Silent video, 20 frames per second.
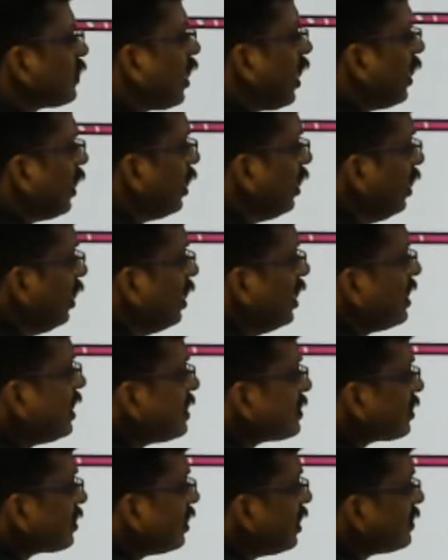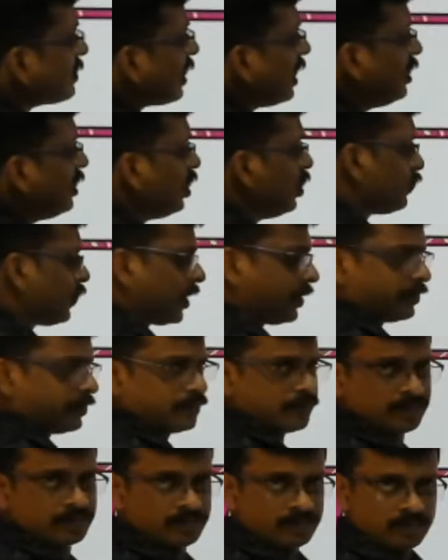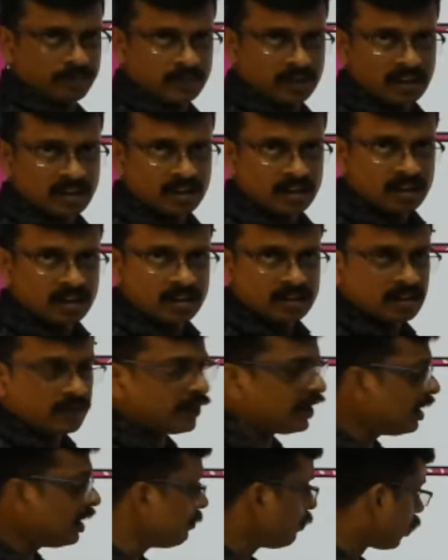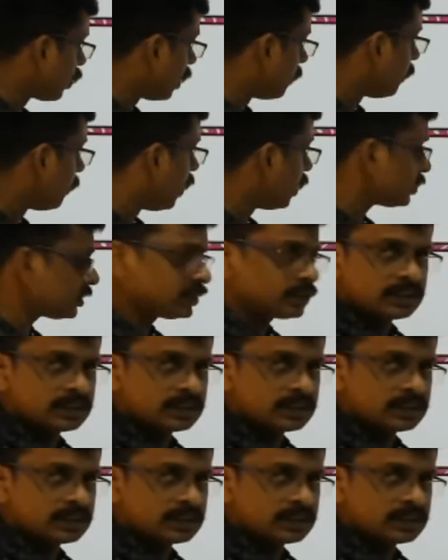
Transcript: and z is 85. It's a very important part.